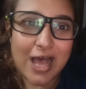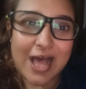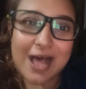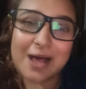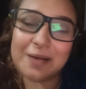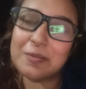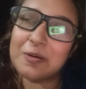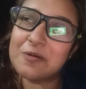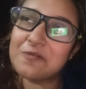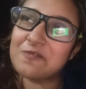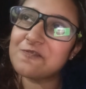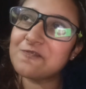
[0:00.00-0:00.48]

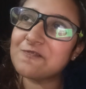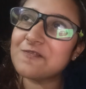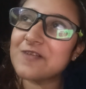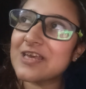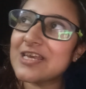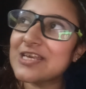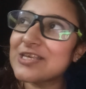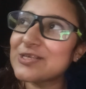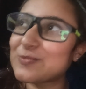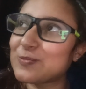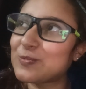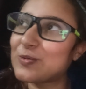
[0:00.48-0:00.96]
I'm a
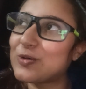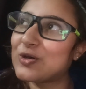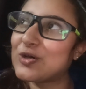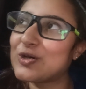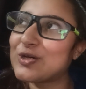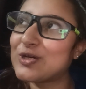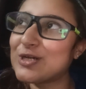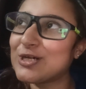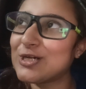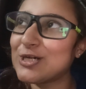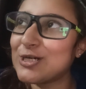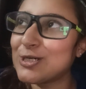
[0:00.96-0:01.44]

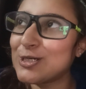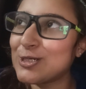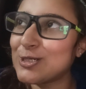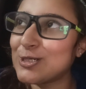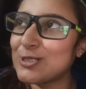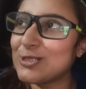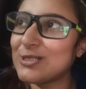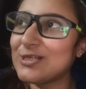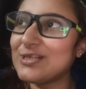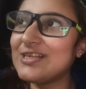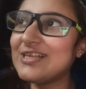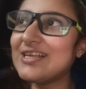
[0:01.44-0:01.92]
Facebook
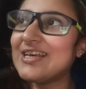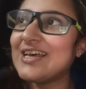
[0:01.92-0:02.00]
girl.